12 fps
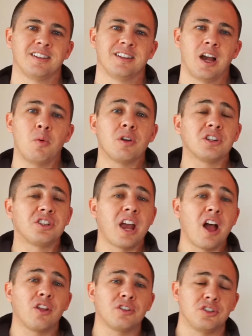I want to
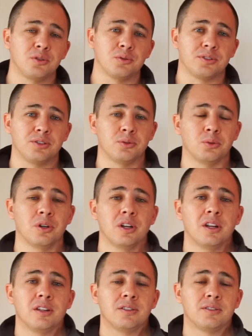challenge you
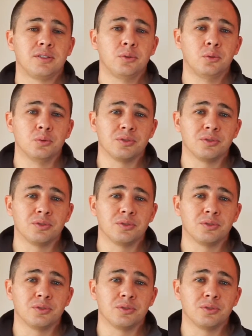to